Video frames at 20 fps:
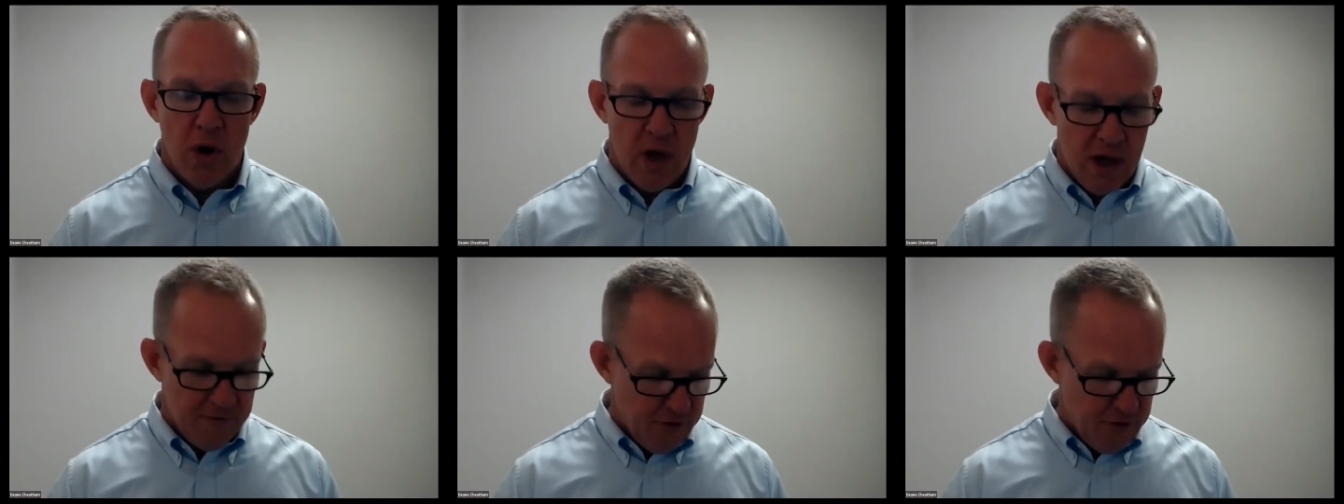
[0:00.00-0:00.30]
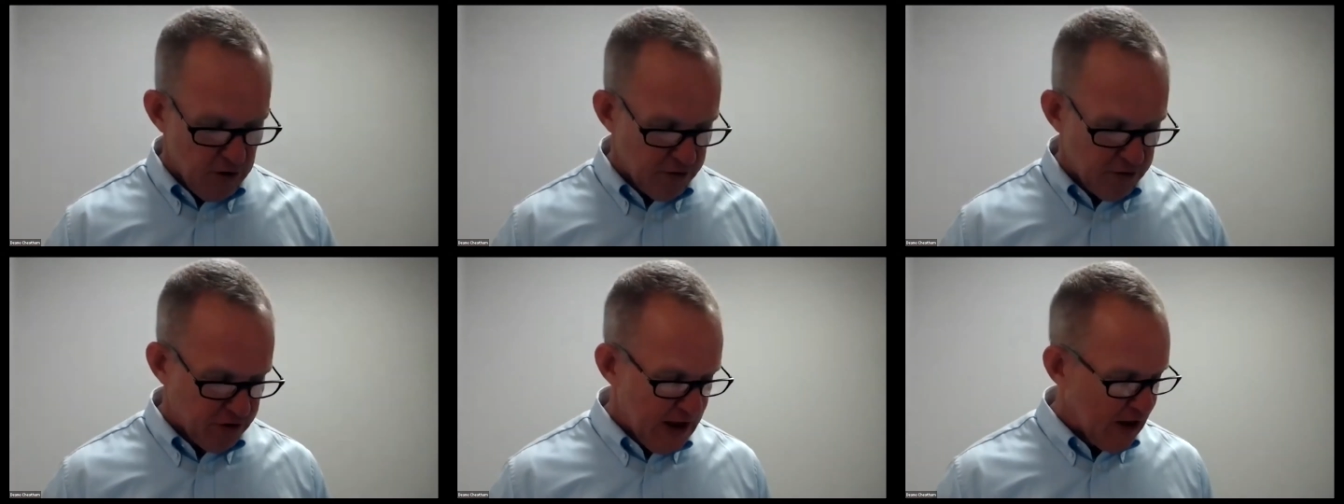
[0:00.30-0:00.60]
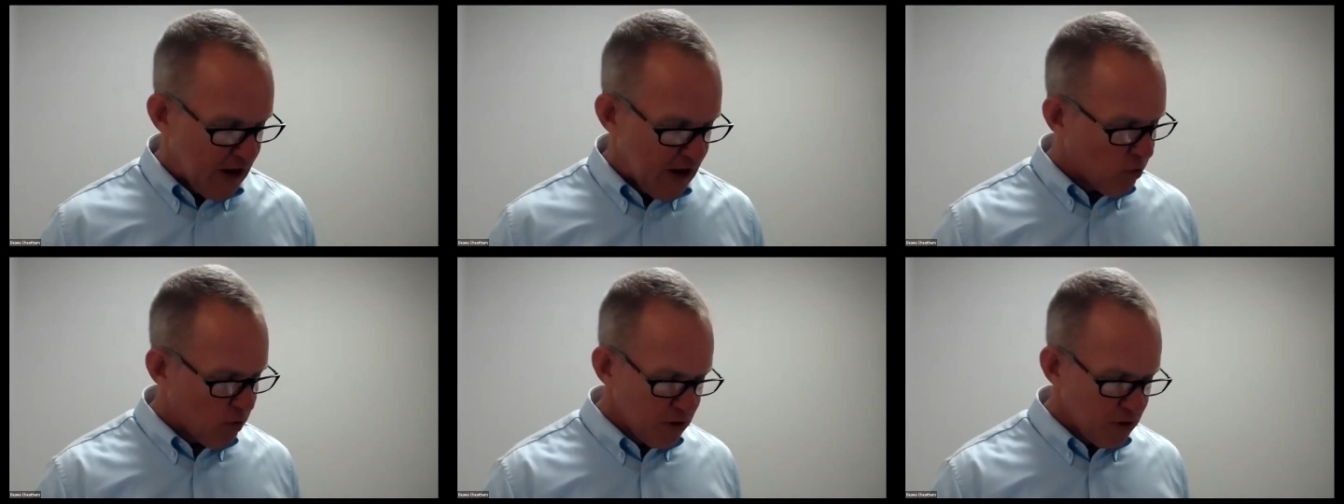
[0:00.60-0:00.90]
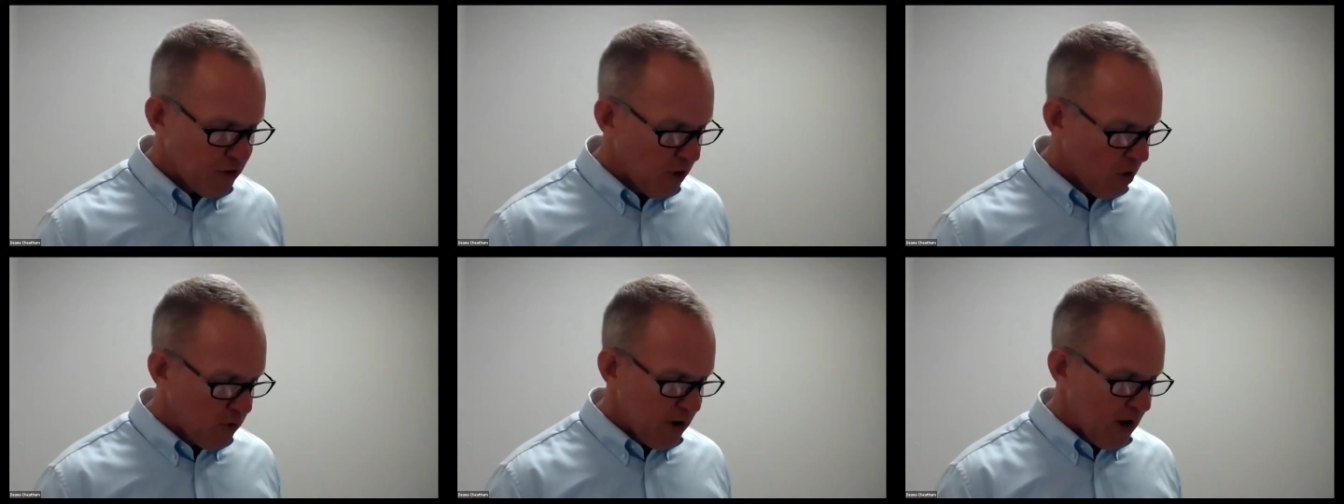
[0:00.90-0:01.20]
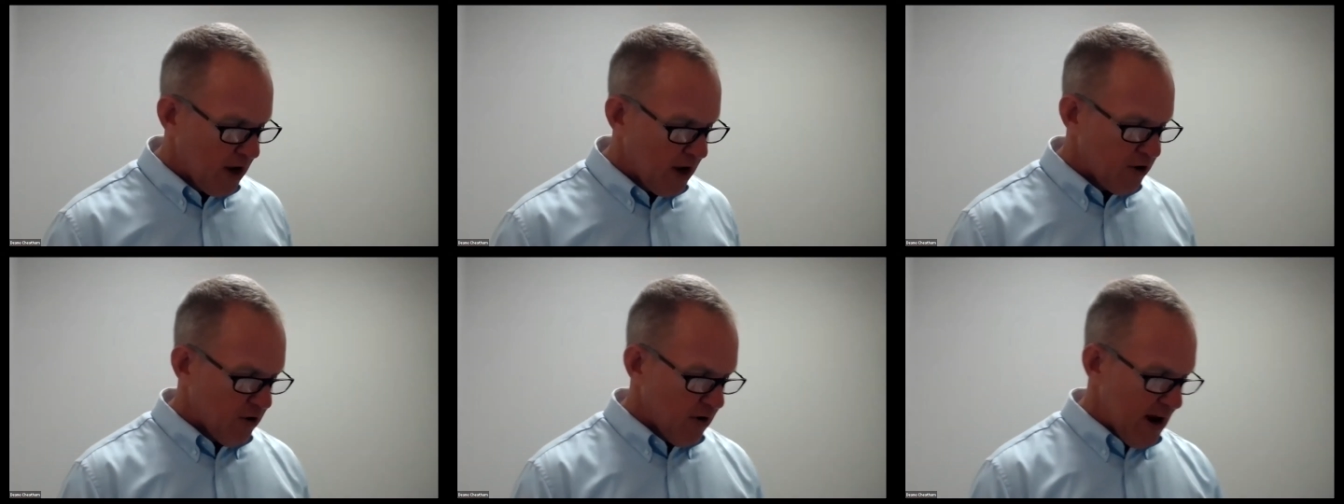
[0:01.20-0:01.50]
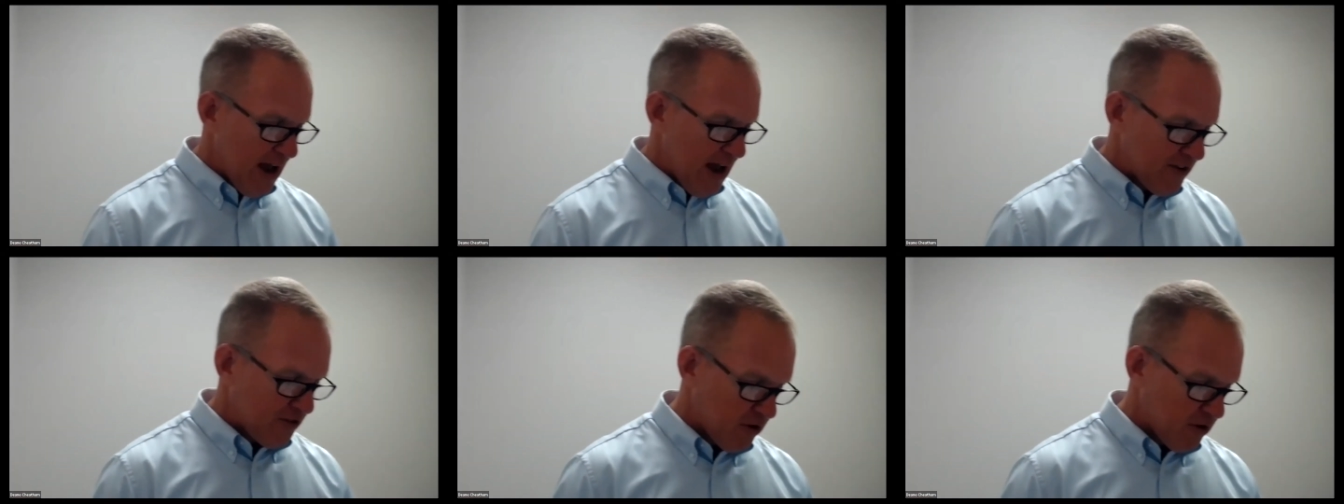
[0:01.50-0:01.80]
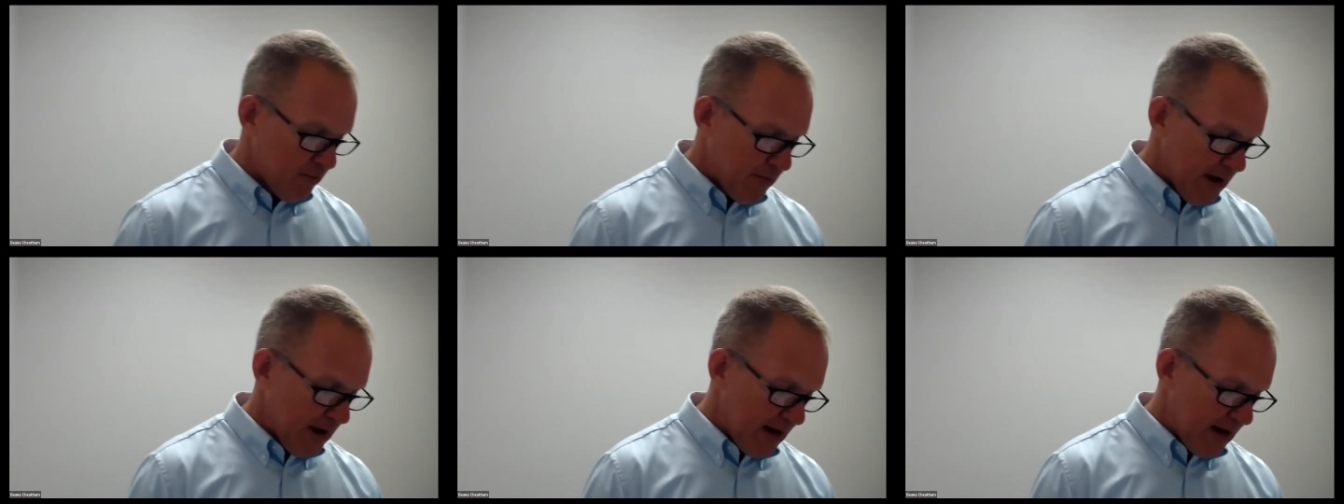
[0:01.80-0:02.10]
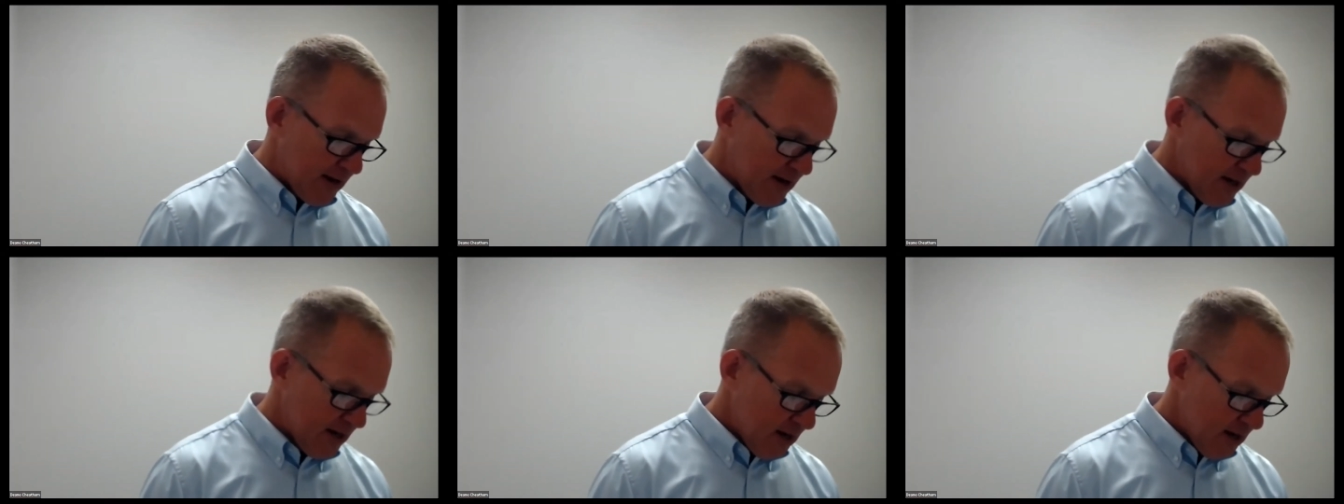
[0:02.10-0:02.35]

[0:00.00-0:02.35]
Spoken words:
of your schedule, and don't underestimate